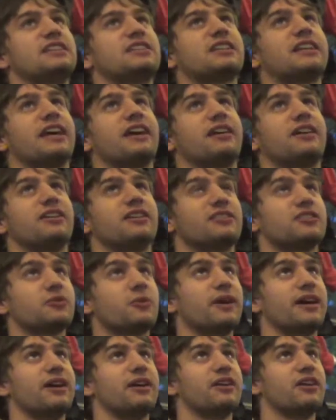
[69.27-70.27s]

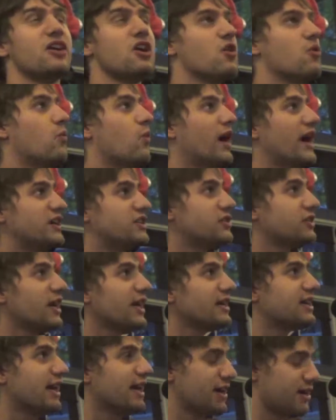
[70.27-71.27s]
squared. Why should
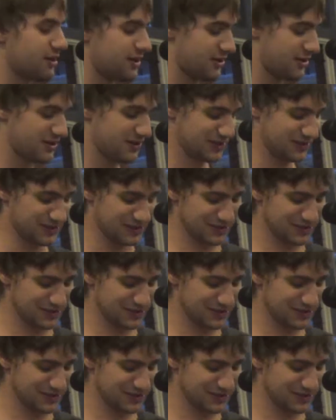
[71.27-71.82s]
I care?